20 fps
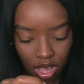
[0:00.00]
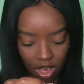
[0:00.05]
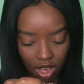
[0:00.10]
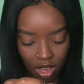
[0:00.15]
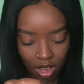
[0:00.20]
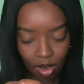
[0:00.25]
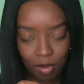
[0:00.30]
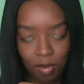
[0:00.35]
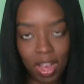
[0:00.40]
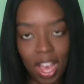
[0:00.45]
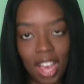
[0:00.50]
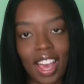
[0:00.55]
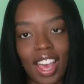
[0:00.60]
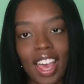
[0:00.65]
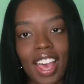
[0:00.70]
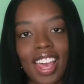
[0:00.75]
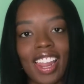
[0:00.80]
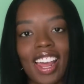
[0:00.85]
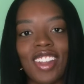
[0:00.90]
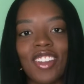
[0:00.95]
Oh my
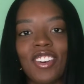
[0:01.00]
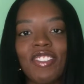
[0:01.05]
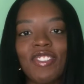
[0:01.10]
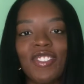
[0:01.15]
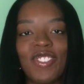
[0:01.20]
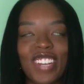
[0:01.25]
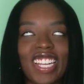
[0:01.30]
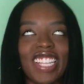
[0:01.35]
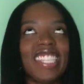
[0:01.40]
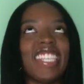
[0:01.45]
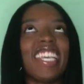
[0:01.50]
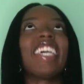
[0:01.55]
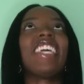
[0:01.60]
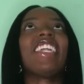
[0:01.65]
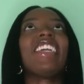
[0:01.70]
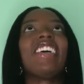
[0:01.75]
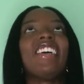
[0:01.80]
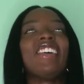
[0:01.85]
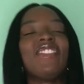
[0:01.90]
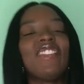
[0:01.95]
god, I don't even want to take it
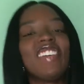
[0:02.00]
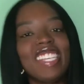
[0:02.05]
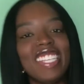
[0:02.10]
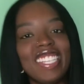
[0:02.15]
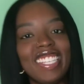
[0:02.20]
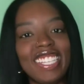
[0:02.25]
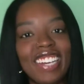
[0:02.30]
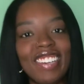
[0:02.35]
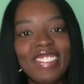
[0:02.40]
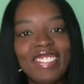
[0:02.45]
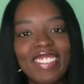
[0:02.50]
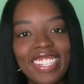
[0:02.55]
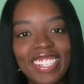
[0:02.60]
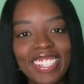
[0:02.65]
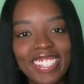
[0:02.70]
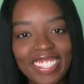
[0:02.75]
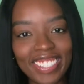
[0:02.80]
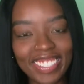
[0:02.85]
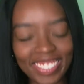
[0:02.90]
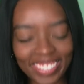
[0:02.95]
off. It's so
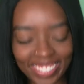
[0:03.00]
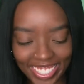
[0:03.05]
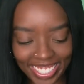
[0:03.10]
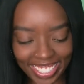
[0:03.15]
new.